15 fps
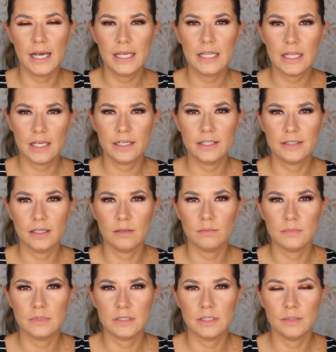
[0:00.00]
I like
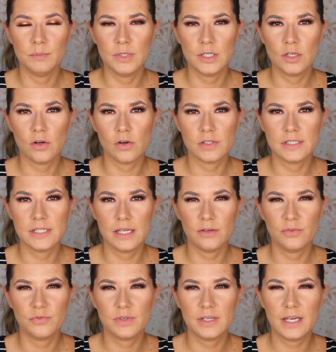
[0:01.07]
them because they
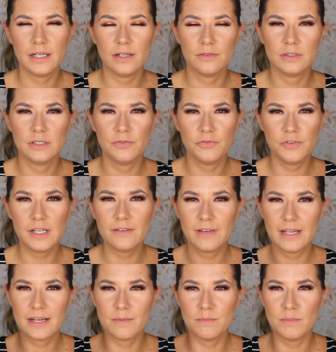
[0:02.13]
are kind of they feel
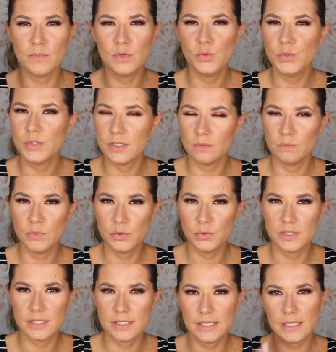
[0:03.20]
very mousse,
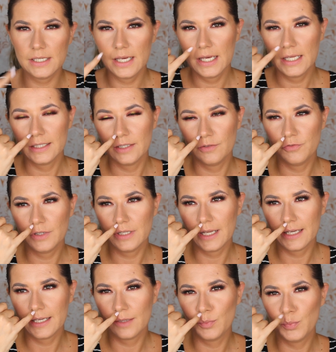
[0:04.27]
moussey. They feel
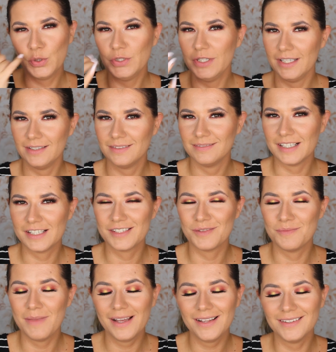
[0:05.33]
like pudding. They
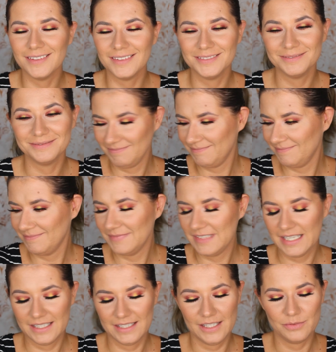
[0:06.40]
smell.
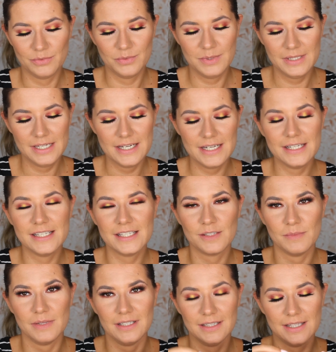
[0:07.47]
They really
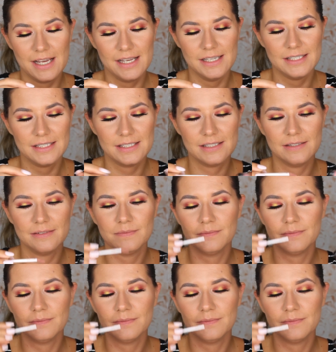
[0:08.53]
smell nice.